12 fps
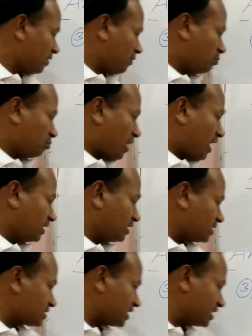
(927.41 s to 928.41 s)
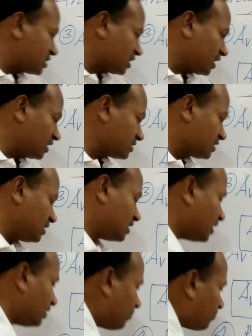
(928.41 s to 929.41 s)
Minus HR. See
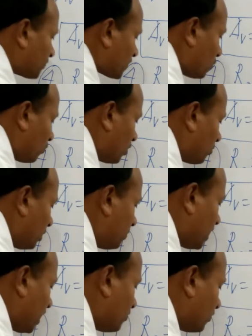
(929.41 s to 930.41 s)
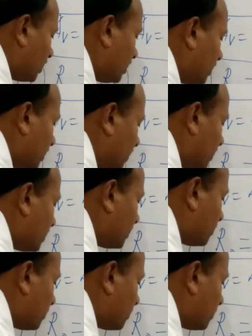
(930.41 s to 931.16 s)
that? What will be I1 here?